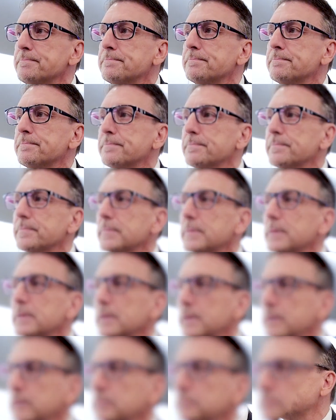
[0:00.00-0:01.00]
Like, everybody wants
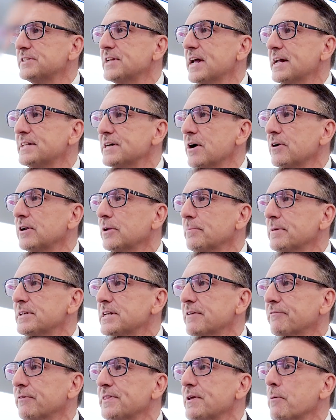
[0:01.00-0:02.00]
something that stands out a little bit
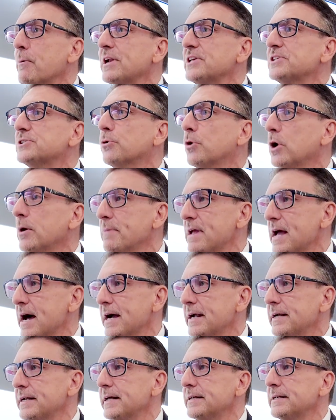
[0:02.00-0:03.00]
different. They want a story
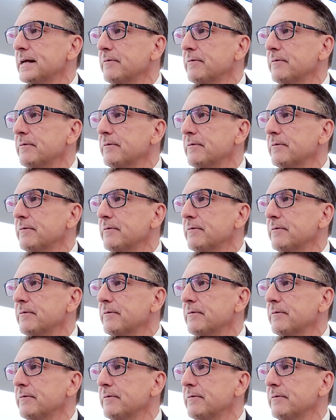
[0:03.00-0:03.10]
behind it.